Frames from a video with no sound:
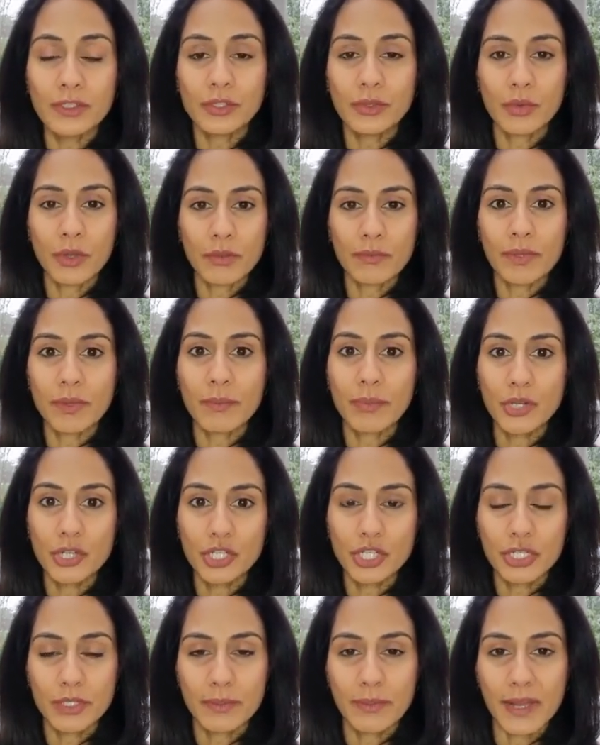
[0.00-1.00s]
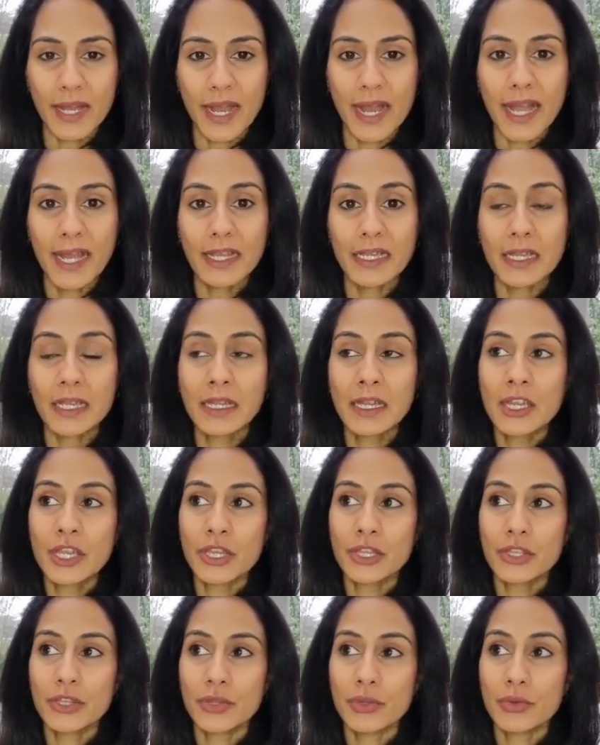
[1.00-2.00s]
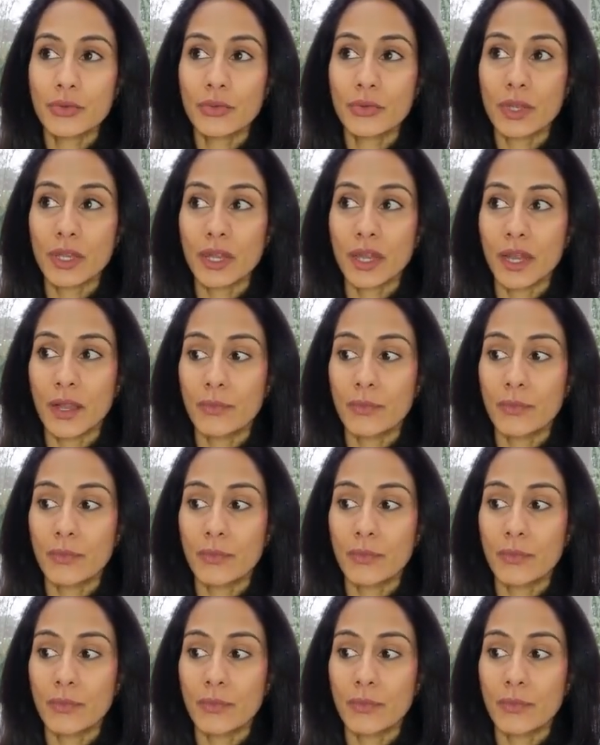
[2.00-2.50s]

You won't be pushed back. You